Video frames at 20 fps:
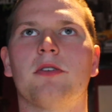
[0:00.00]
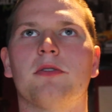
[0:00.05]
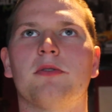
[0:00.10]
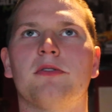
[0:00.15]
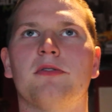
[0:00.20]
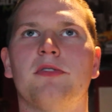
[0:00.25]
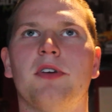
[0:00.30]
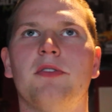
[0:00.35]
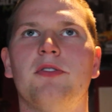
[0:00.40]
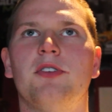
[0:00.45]

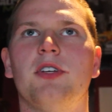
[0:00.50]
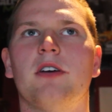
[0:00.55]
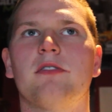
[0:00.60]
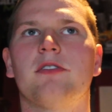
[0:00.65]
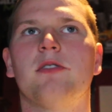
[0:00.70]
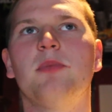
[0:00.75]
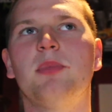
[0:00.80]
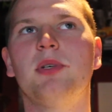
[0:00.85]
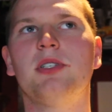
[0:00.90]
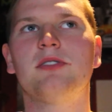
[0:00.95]
hundred fifty of
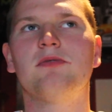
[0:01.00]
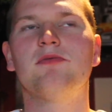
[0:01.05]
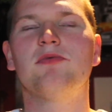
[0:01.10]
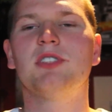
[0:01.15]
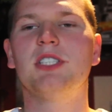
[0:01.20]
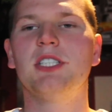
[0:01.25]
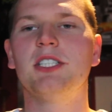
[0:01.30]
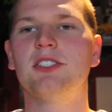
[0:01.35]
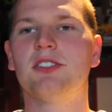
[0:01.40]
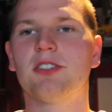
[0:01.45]
them, but
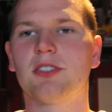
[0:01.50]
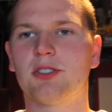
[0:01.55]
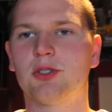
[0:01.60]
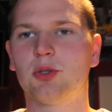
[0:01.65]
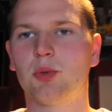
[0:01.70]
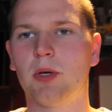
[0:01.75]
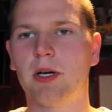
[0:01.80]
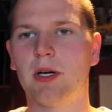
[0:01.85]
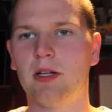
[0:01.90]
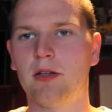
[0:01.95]
these are
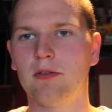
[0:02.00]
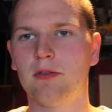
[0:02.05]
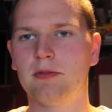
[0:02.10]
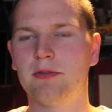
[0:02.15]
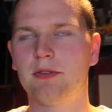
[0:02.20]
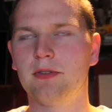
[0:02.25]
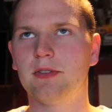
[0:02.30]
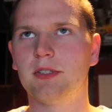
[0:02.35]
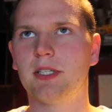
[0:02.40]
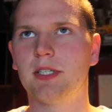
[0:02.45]

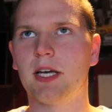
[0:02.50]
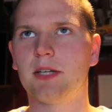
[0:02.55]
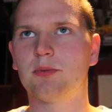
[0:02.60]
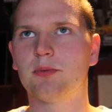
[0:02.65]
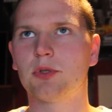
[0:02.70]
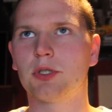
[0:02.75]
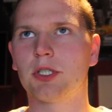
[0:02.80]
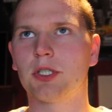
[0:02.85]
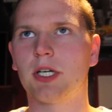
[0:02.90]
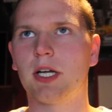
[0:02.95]
twelve that
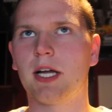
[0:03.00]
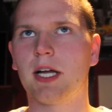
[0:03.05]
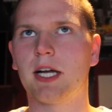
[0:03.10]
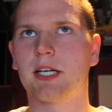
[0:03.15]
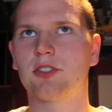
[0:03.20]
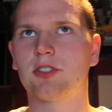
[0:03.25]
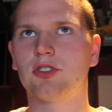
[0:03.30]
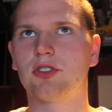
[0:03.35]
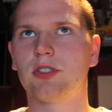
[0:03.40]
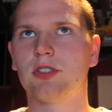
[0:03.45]
were
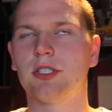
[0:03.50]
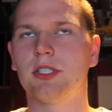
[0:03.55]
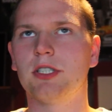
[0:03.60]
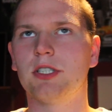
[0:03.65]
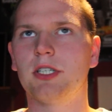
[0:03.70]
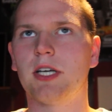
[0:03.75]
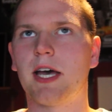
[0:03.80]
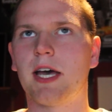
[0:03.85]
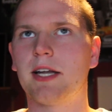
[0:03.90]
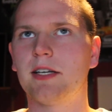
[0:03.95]

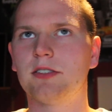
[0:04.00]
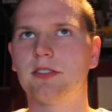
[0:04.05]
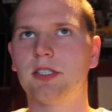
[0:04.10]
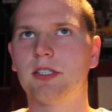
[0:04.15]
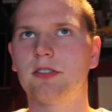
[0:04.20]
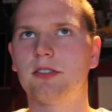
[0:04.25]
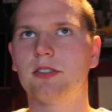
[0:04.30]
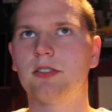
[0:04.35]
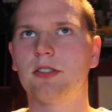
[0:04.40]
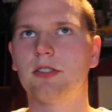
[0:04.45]
actually
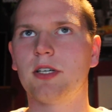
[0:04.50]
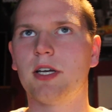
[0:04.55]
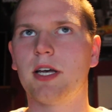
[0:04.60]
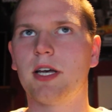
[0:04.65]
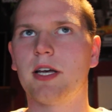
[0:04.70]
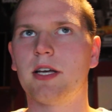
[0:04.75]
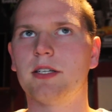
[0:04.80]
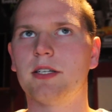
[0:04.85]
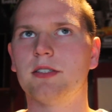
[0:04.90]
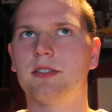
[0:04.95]
edited.
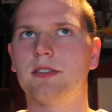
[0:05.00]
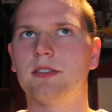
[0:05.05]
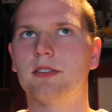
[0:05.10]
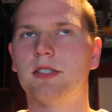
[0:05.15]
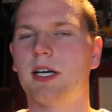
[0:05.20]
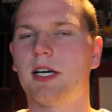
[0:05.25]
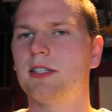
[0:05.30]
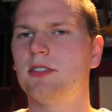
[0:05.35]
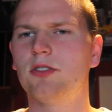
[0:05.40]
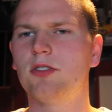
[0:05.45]

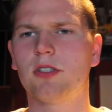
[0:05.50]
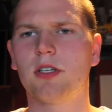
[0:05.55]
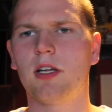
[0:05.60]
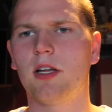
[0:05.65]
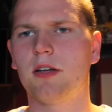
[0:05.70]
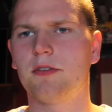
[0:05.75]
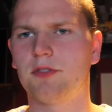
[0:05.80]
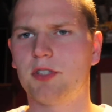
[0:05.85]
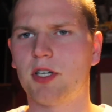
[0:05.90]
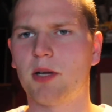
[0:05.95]
And I took a
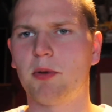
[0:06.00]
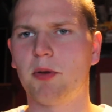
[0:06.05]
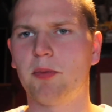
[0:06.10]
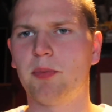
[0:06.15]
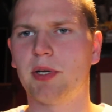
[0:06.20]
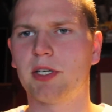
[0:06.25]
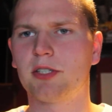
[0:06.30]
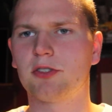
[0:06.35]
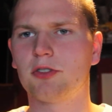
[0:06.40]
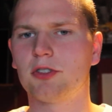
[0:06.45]
lot of double
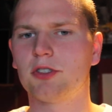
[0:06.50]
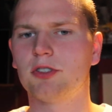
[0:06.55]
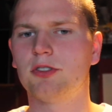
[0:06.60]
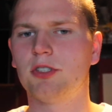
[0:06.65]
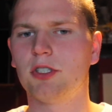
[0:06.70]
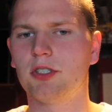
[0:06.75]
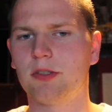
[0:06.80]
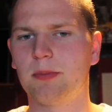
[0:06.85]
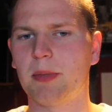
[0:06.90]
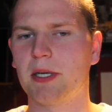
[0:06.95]
pictures
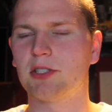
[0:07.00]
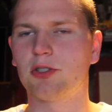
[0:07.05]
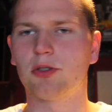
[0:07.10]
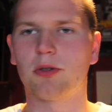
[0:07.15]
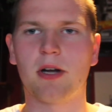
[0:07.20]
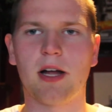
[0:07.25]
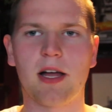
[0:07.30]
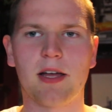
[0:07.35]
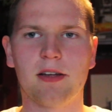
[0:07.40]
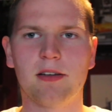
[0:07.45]
just to make
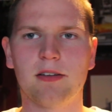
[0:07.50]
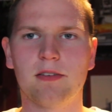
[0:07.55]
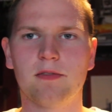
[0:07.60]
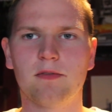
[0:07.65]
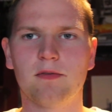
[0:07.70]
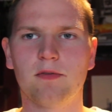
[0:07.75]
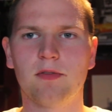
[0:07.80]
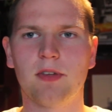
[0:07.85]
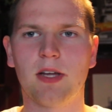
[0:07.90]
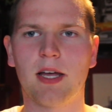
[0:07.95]
sure I
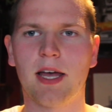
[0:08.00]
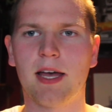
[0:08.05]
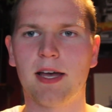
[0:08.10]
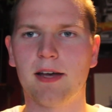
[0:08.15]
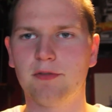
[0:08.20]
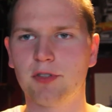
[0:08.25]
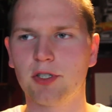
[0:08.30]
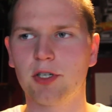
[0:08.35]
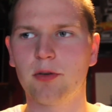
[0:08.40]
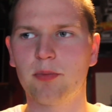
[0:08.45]

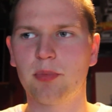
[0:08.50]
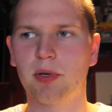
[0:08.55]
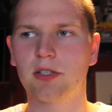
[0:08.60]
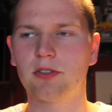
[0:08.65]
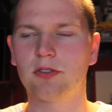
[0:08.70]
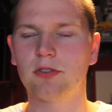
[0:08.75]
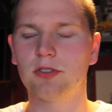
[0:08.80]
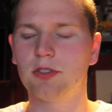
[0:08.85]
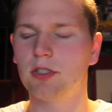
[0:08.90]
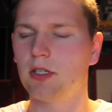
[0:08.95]
have the good
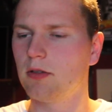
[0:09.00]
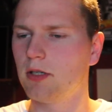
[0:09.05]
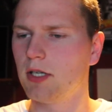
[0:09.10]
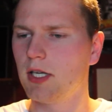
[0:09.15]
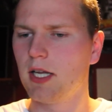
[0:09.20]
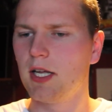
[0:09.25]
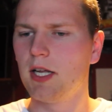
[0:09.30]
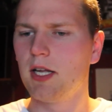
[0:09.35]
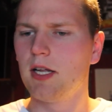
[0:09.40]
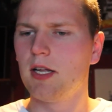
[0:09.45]
pictures. So
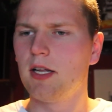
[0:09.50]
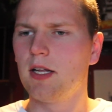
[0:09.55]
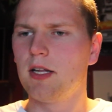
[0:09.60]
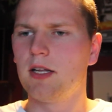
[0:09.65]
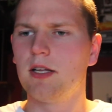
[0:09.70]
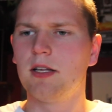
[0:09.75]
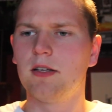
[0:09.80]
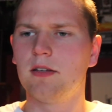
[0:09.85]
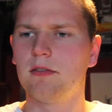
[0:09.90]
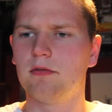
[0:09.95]

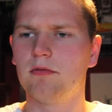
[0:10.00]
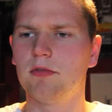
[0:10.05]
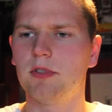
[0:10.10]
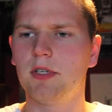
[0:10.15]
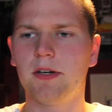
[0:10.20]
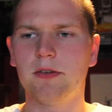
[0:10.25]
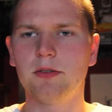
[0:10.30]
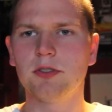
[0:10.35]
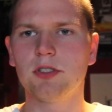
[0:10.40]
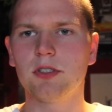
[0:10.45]

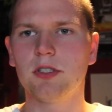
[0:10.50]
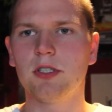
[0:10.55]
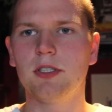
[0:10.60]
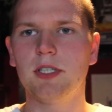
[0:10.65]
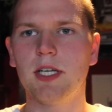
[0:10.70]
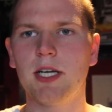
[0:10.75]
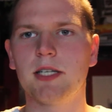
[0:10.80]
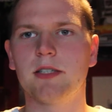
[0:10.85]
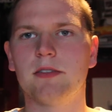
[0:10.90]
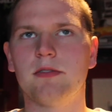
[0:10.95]
it was a good
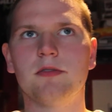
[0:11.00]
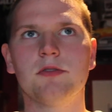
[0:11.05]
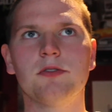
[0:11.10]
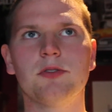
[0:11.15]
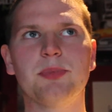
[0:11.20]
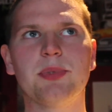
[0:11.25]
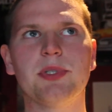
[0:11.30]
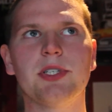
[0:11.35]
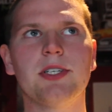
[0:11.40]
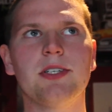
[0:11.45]
day. It
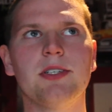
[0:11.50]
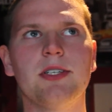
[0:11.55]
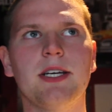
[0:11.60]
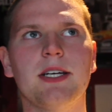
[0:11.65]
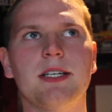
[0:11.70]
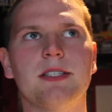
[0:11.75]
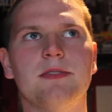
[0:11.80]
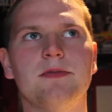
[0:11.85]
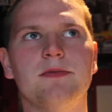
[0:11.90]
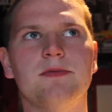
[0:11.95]
was a pretty good
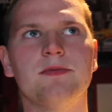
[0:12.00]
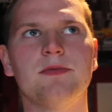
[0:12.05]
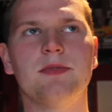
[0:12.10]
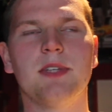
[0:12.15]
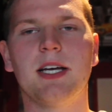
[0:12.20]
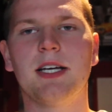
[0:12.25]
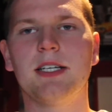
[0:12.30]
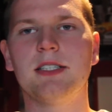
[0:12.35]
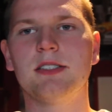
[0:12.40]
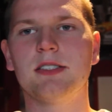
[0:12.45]
day.
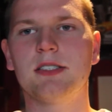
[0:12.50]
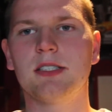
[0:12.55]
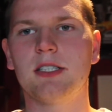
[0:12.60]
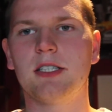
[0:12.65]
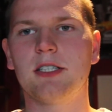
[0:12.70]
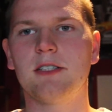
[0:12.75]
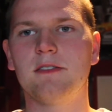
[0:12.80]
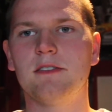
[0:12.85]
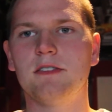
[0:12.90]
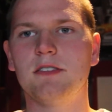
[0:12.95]
And
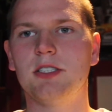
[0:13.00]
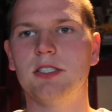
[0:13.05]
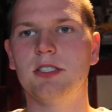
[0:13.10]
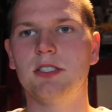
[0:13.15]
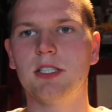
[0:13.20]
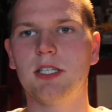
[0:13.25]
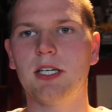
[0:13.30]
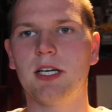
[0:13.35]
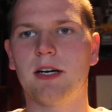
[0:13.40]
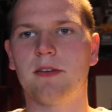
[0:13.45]
uh,
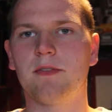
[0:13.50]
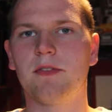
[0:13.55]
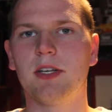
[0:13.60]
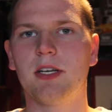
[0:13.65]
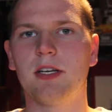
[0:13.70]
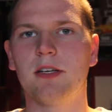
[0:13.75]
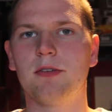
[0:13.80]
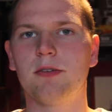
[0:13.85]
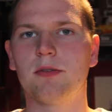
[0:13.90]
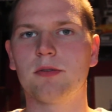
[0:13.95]
yeah,
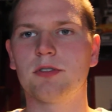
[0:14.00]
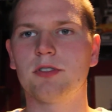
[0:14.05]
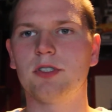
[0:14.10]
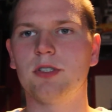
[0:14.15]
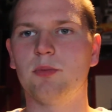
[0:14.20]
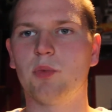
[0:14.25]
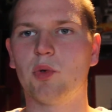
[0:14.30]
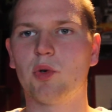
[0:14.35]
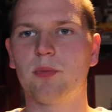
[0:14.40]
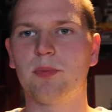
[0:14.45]
if you want to see
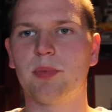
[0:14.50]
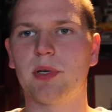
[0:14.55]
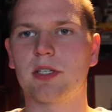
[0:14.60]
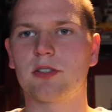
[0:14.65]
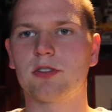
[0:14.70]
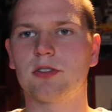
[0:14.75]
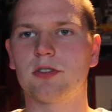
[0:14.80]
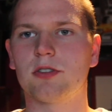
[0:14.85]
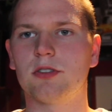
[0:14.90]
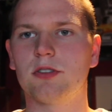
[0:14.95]
more
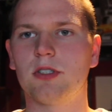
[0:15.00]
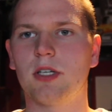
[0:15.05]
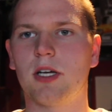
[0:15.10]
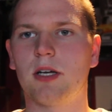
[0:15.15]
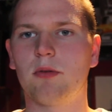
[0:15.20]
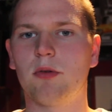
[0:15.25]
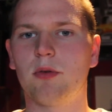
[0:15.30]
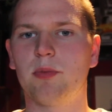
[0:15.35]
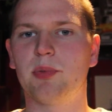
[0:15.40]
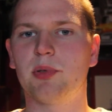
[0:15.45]
pictures, I
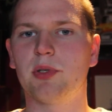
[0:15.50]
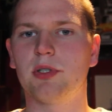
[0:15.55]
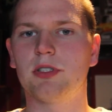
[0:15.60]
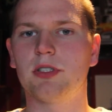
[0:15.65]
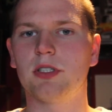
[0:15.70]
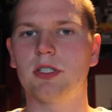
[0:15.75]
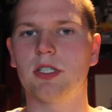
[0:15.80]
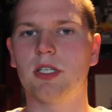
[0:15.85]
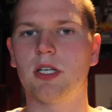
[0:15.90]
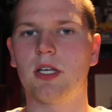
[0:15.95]
will
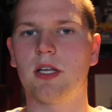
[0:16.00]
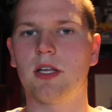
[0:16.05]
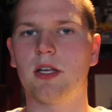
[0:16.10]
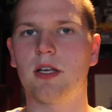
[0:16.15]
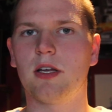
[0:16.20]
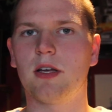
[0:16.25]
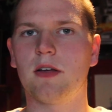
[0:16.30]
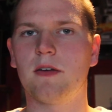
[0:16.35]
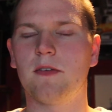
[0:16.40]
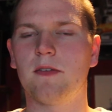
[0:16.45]
put...
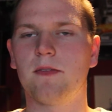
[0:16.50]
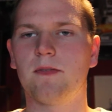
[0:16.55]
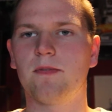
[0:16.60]
Uh,